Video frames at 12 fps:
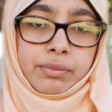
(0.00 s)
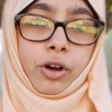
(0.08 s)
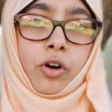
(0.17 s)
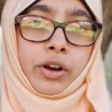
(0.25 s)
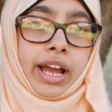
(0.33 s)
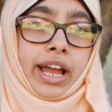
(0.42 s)

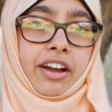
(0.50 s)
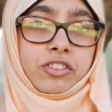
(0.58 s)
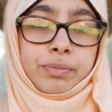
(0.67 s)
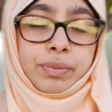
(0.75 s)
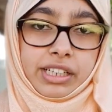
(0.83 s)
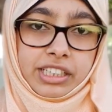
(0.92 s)
or I have to
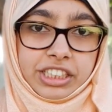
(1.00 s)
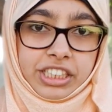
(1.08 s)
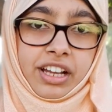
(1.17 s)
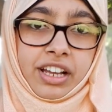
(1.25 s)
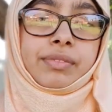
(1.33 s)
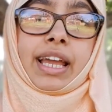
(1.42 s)
pray Isha
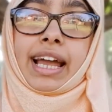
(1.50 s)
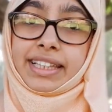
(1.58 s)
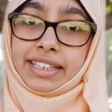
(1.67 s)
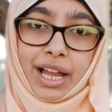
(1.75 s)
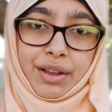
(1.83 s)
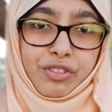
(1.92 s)
and the
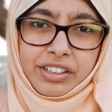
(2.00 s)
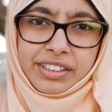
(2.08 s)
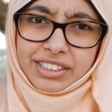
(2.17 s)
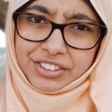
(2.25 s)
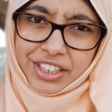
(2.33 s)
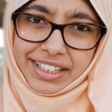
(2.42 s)
time for it
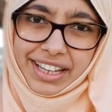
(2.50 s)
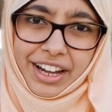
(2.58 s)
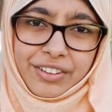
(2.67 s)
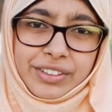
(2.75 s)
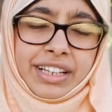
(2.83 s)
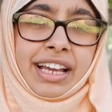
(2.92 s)
is running
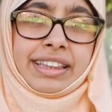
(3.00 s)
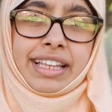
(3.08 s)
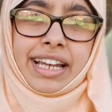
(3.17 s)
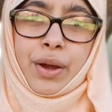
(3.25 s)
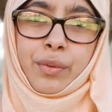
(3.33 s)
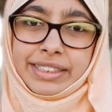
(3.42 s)
out, then
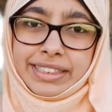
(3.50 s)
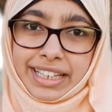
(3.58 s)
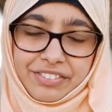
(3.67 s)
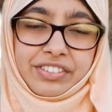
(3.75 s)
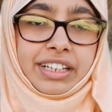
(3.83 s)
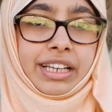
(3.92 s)
I would
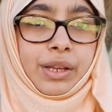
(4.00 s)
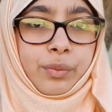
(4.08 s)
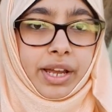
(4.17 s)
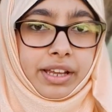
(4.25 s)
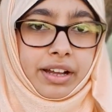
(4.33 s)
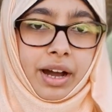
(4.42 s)
definitely
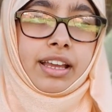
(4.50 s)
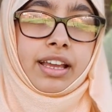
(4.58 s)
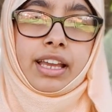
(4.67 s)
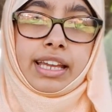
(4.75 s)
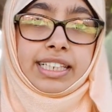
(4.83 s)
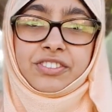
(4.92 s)
wake up.
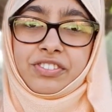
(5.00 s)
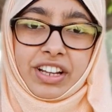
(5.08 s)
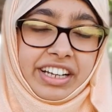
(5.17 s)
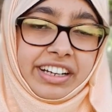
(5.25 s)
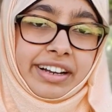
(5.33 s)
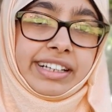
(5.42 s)
It is
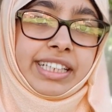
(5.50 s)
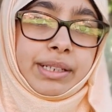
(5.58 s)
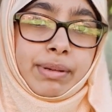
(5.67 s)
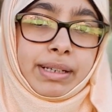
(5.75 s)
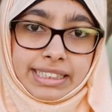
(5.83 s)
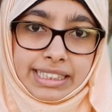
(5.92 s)
very rare that
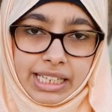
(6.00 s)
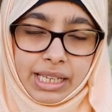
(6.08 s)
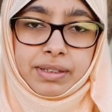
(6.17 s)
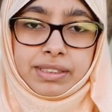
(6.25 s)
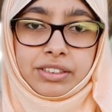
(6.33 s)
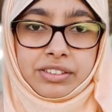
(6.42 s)
my sleep
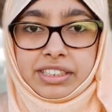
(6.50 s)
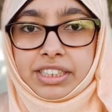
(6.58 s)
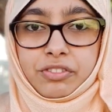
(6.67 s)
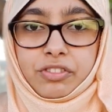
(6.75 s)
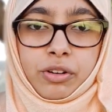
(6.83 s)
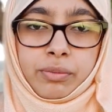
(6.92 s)
is a reason
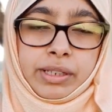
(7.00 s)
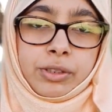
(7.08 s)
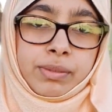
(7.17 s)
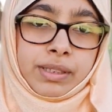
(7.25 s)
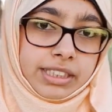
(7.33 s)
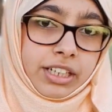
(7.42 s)
for me to
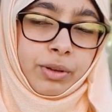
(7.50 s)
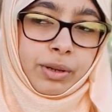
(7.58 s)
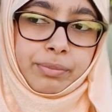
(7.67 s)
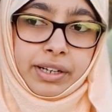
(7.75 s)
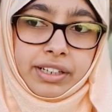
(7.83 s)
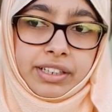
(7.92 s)
miss out on my
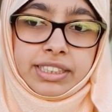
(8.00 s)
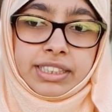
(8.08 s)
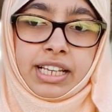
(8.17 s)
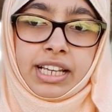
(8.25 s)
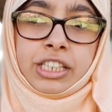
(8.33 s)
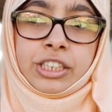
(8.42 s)
prayers.
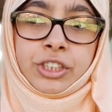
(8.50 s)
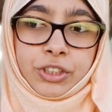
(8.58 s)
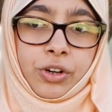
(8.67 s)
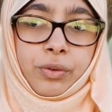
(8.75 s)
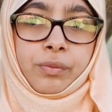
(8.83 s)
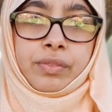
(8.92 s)

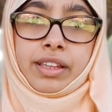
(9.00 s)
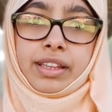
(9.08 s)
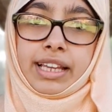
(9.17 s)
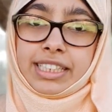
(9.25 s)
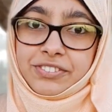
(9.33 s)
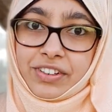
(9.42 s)
So
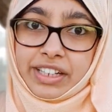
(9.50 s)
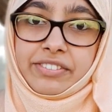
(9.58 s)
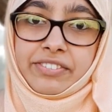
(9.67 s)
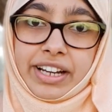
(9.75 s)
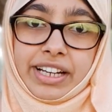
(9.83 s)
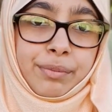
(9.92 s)
it is very,
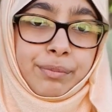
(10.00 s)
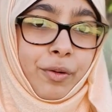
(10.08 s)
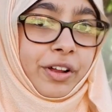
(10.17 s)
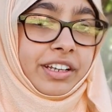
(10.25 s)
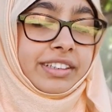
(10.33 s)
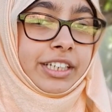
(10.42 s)
very
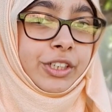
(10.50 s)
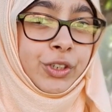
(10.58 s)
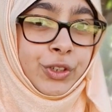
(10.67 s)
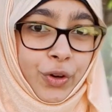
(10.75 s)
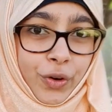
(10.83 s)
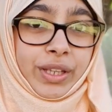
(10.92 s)
important that you
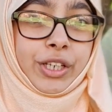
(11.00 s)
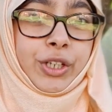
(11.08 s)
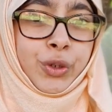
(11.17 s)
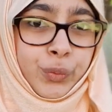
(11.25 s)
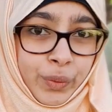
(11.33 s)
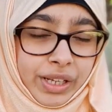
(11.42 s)
know that
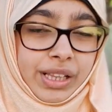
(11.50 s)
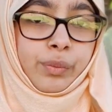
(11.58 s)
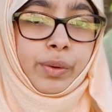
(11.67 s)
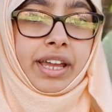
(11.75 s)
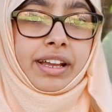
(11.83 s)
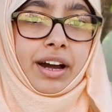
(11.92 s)
you will
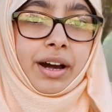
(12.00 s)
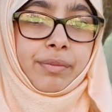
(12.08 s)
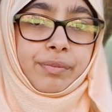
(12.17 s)
wake up